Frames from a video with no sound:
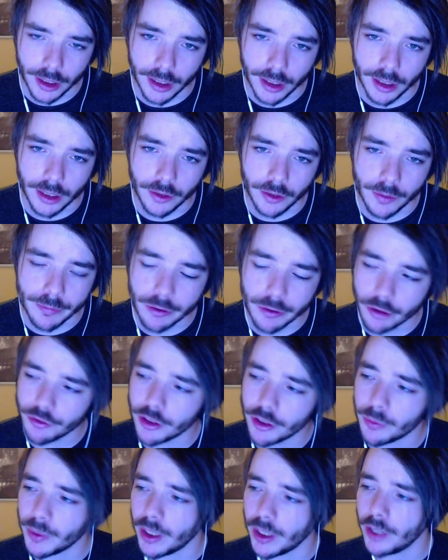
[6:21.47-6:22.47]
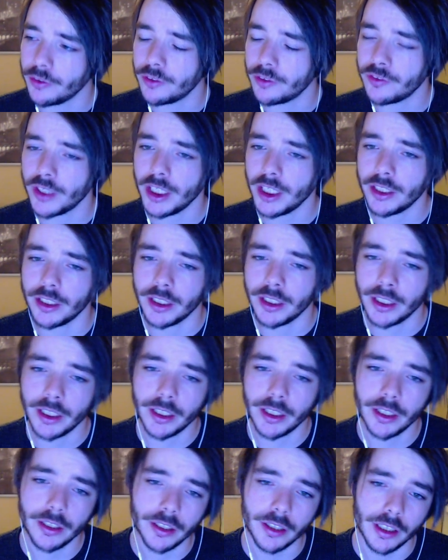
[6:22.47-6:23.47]
the project we're undertaking
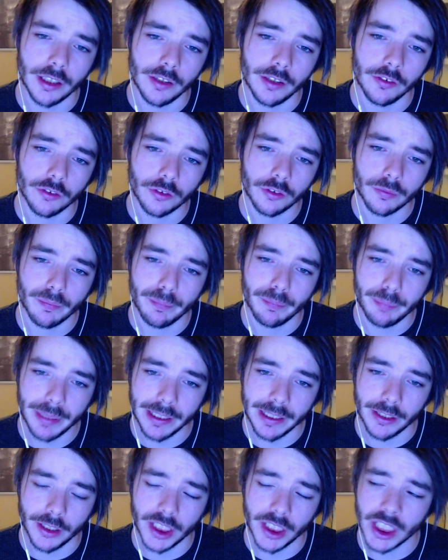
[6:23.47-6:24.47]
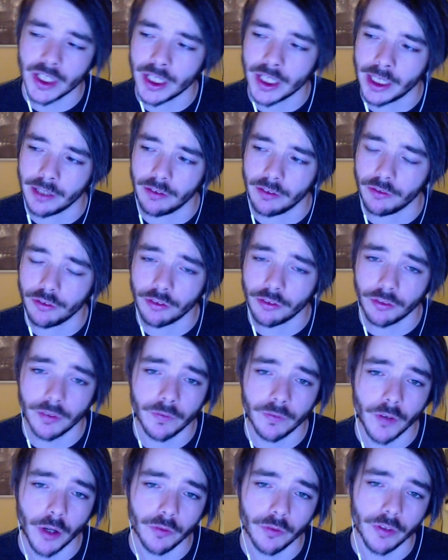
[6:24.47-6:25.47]
here is bigger than just the
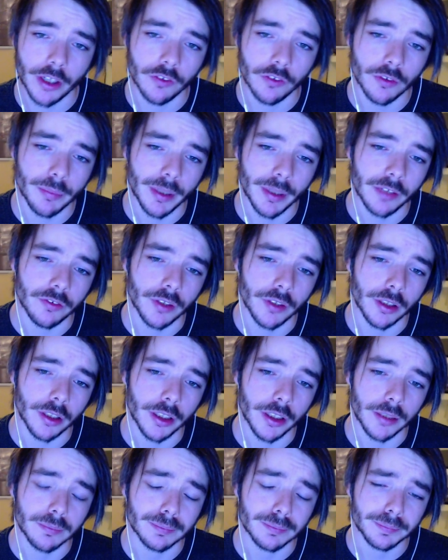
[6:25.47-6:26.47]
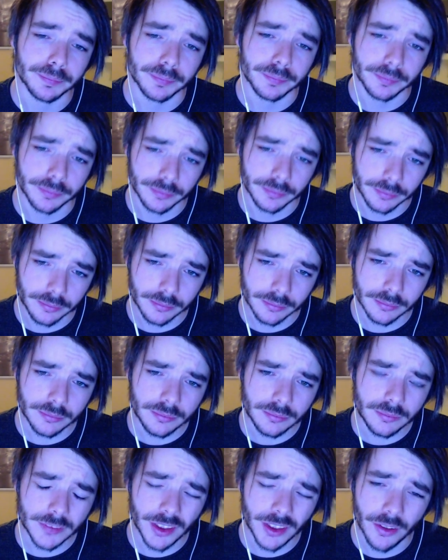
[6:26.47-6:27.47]
fundraiser, basically.
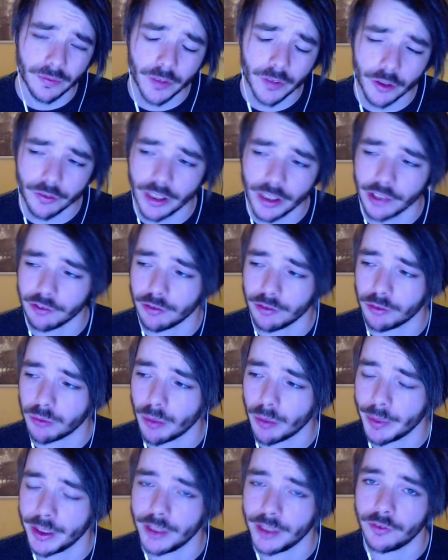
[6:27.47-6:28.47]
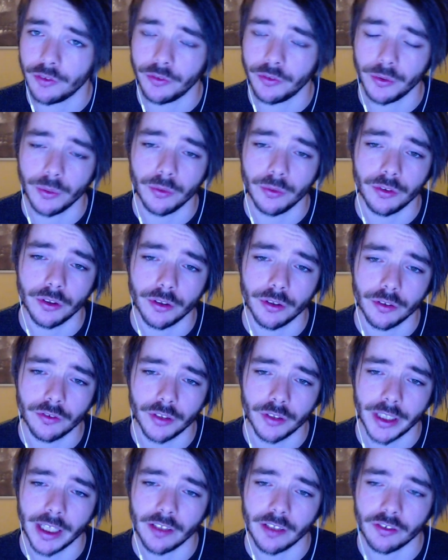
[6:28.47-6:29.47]
The fundraiser is what we need to do to
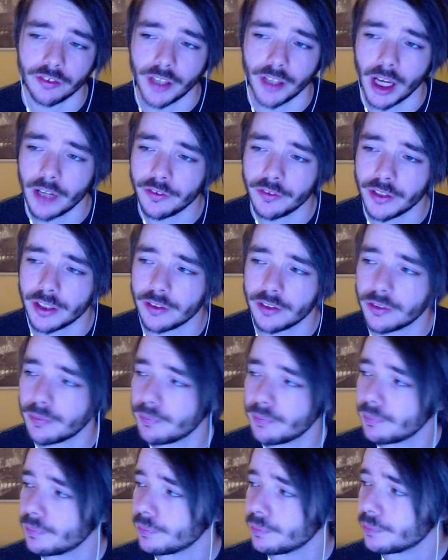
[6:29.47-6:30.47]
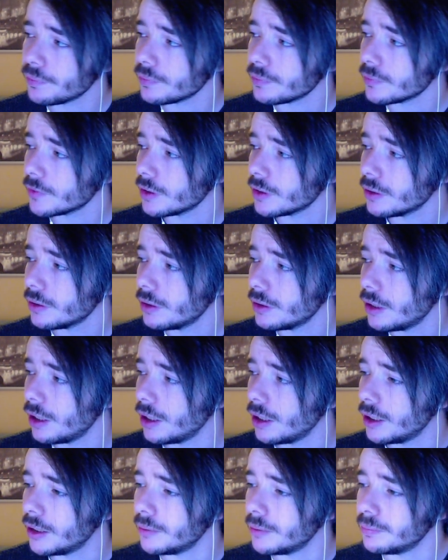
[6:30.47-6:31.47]
get it started.
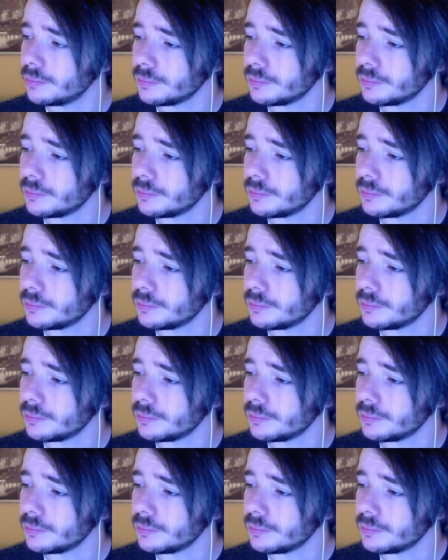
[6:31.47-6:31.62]
I